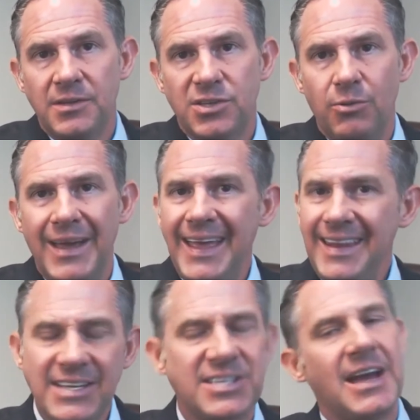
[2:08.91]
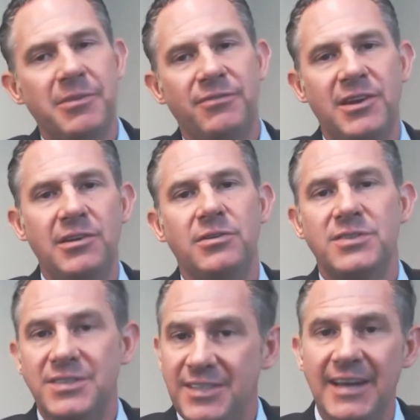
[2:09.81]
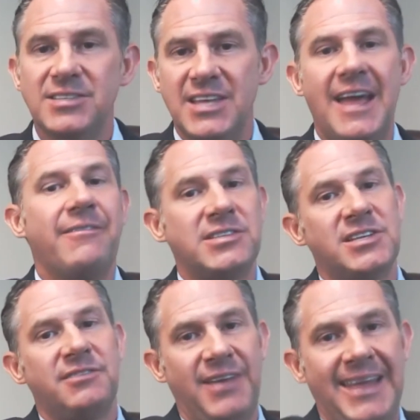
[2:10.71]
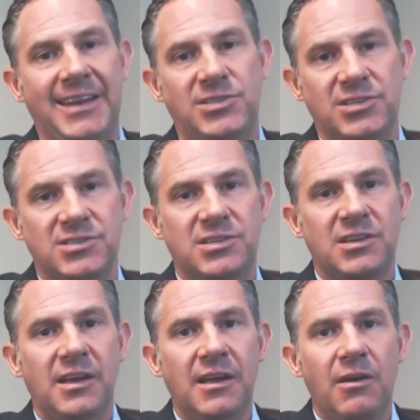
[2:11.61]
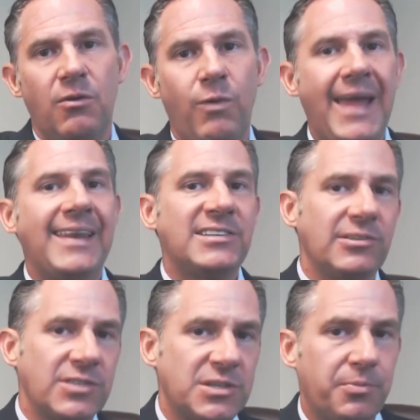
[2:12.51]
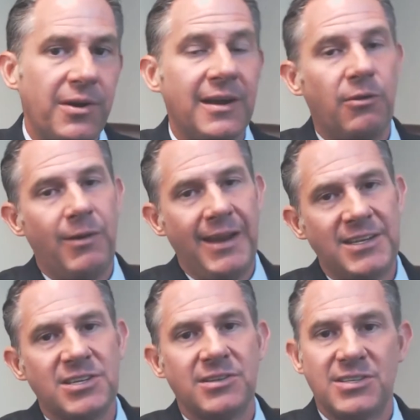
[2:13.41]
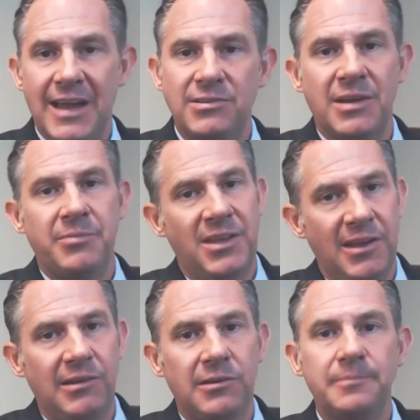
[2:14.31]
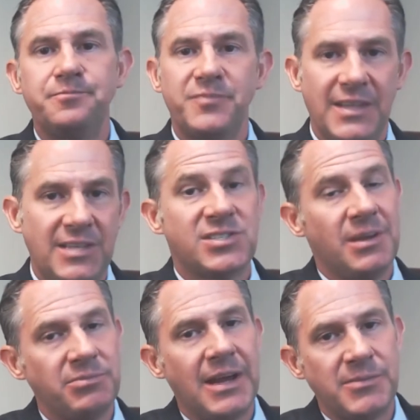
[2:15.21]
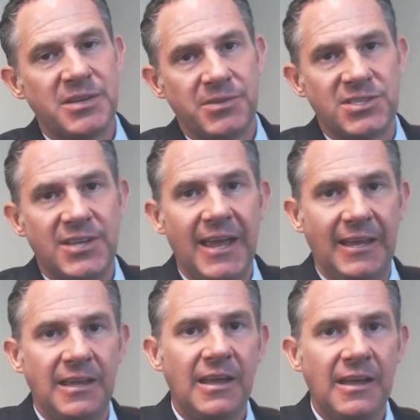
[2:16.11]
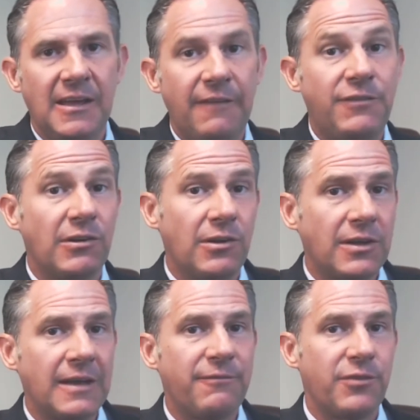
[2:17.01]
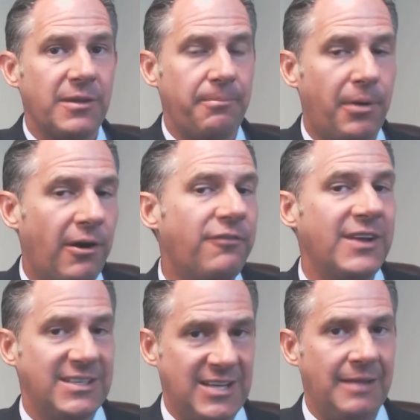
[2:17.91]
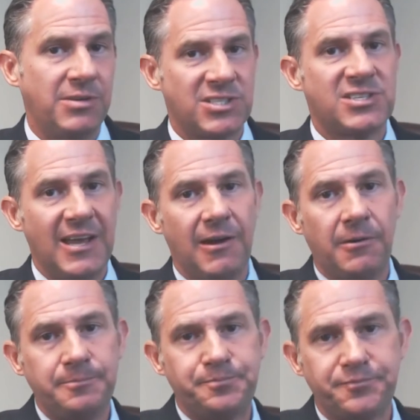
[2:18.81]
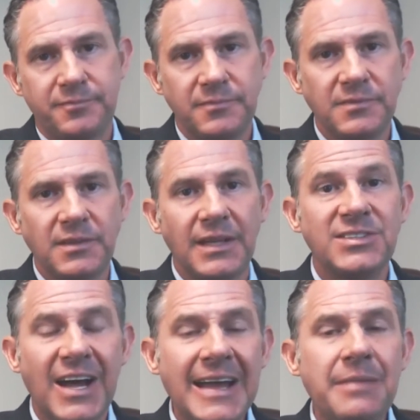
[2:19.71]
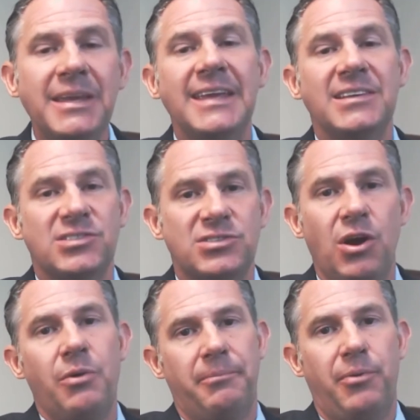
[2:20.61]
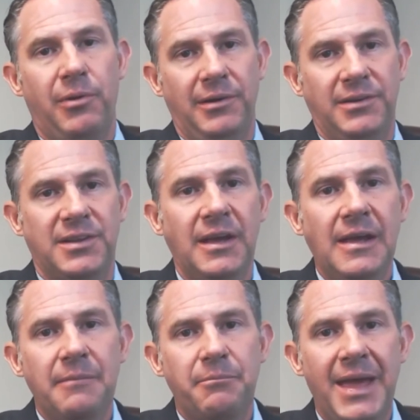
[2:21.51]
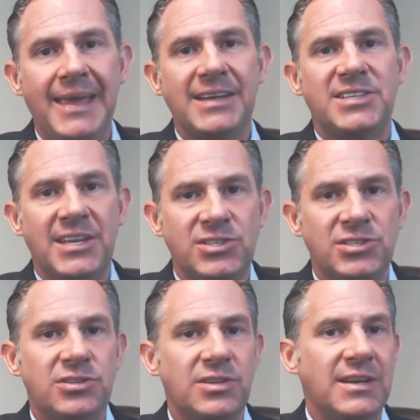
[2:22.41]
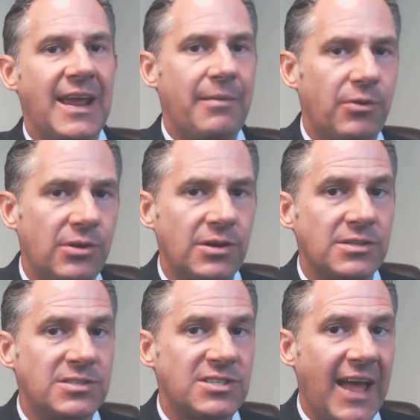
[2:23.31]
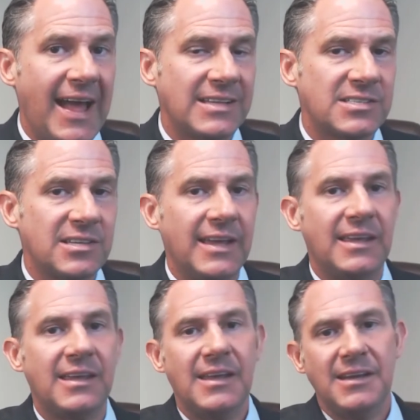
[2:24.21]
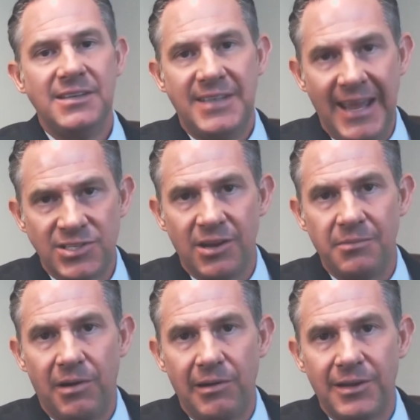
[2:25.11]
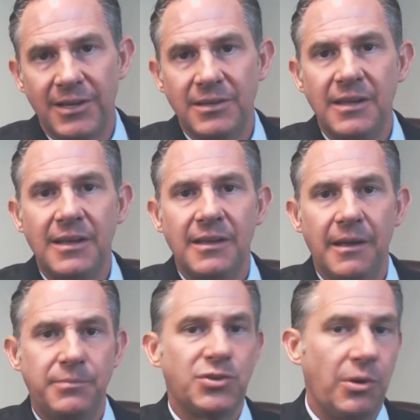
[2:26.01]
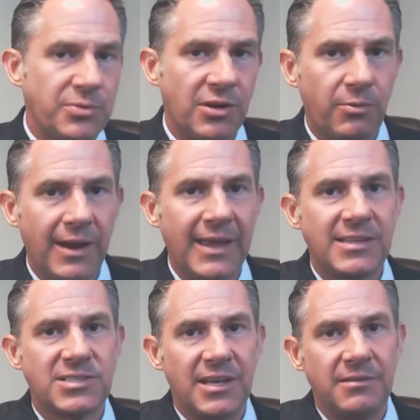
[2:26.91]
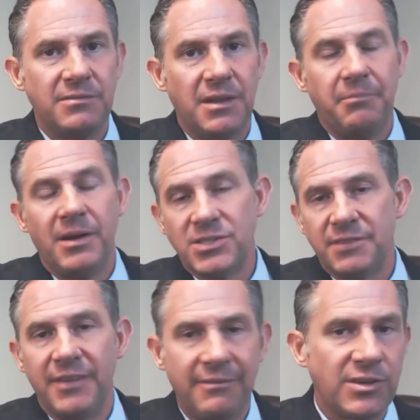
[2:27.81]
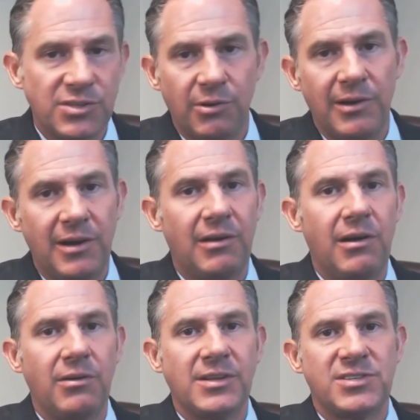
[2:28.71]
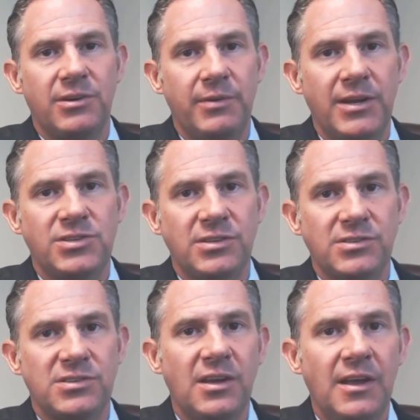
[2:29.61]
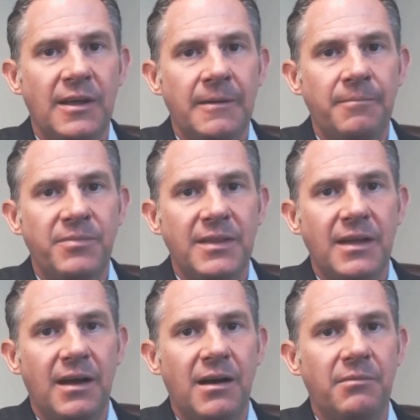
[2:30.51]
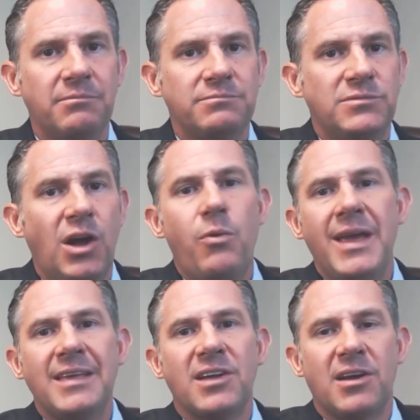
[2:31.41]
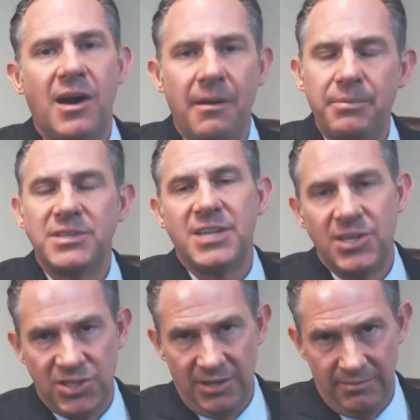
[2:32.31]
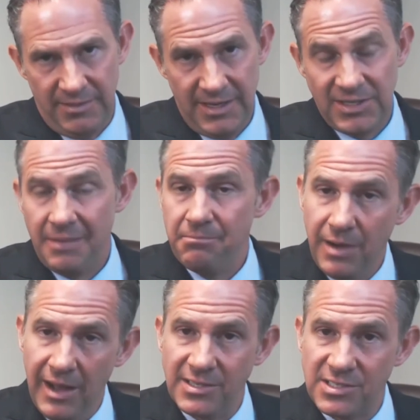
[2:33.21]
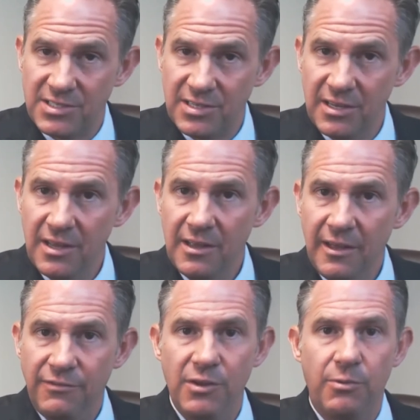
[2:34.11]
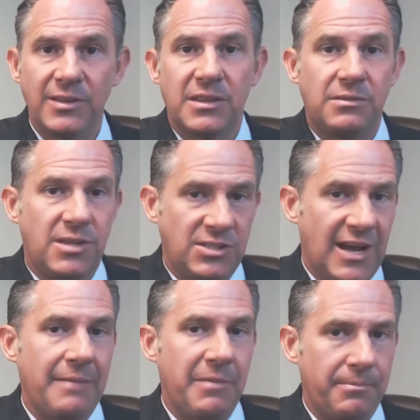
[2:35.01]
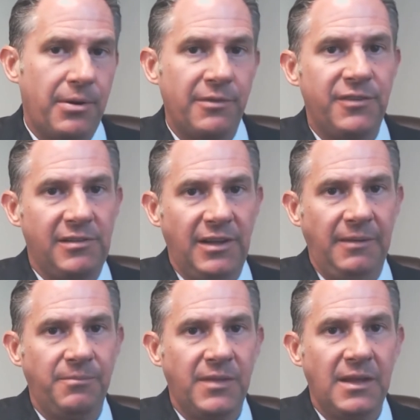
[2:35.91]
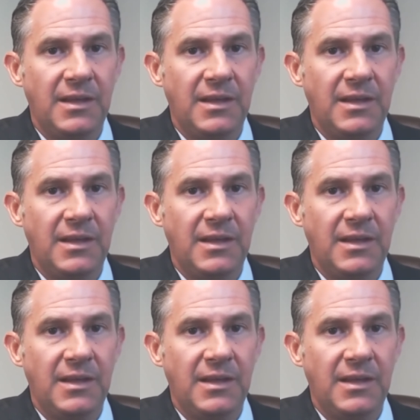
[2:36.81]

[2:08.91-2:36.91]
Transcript: So any time of year does have its advantages. Waiting till the spring or waiting till the tight time of year is sometimes a mistake. If you're looking for the perfect time to sell, timing is so important. Paying attention to the neighborhood stats like days on market, absorption rates, and the months of inventory are all considerations. Um, knowing the competition is a must if you want to time it perfectly.